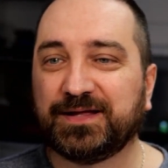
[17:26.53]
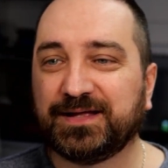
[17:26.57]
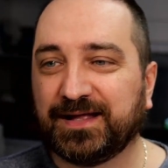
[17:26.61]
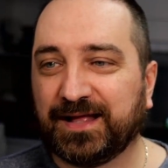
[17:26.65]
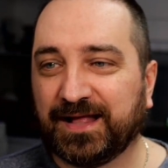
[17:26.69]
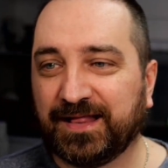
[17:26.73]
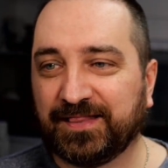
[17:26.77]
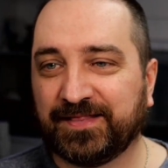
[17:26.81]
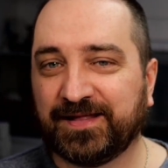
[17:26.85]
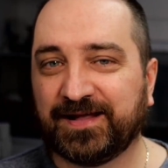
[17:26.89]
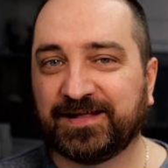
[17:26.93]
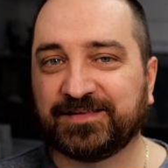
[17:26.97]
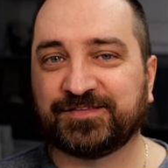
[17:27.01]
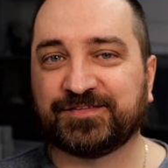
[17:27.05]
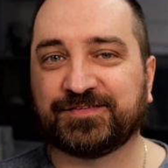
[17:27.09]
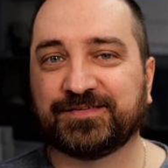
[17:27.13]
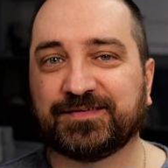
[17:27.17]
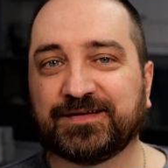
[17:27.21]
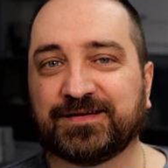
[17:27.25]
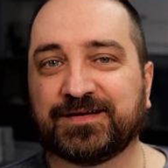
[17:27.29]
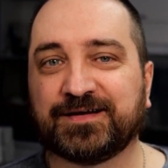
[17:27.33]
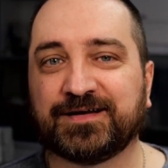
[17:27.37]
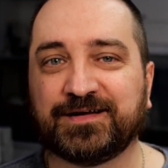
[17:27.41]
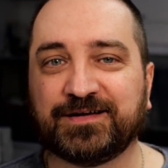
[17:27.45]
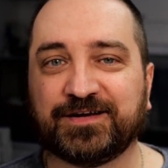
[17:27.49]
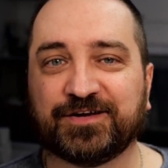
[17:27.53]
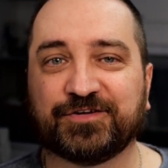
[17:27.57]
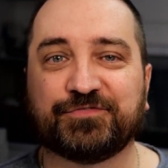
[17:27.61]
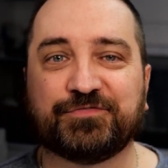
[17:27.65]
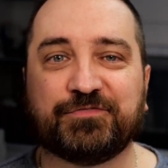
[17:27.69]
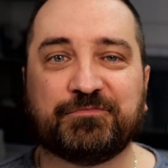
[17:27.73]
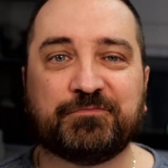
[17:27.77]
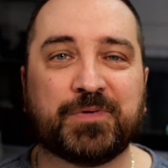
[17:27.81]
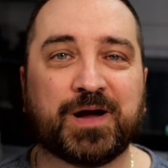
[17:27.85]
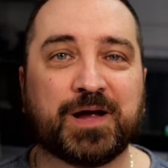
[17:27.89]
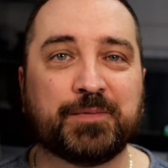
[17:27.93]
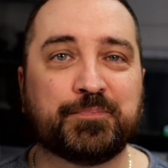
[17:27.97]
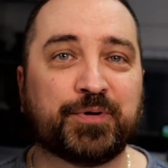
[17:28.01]
And that's kind of
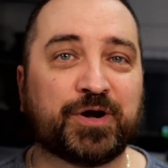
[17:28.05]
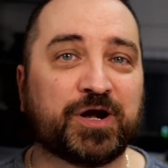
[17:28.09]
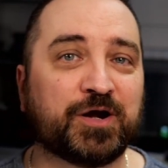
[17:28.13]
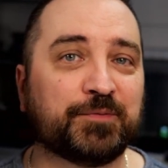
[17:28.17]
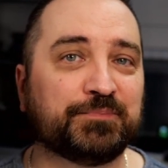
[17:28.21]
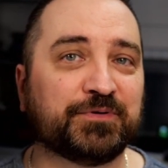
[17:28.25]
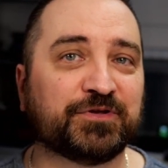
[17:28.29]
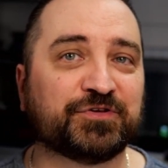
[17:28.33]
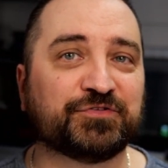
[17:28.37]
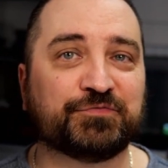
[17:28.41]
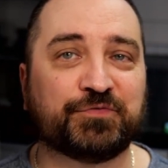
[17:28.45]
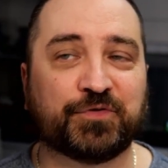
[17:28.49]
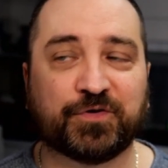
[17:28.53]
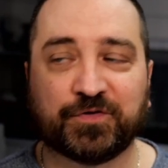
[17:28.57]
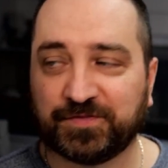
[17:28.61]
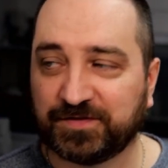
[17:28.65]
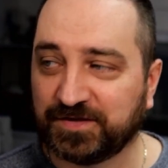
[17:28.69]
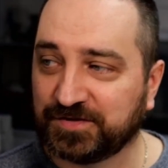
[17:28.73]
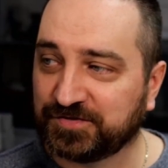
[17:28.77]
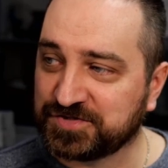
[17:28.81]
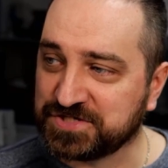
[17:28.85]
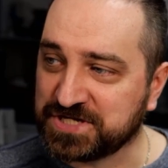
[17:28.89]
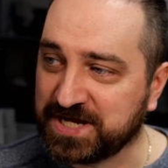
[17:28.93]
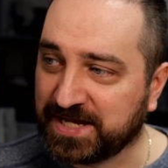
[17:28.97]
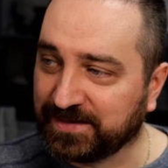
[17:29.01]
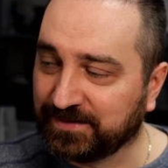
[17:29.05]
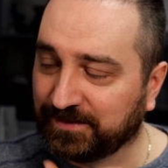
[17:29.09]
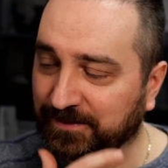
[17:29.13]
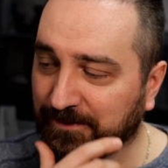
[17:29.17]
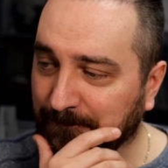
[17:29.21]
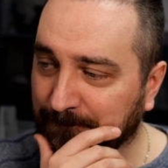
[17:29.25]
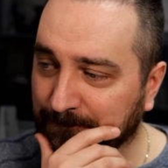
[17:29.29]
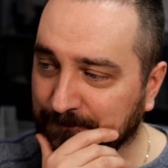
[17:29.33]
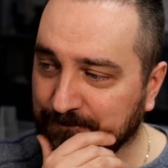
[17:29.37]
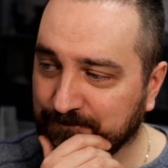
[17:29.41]
my purpose for this channel.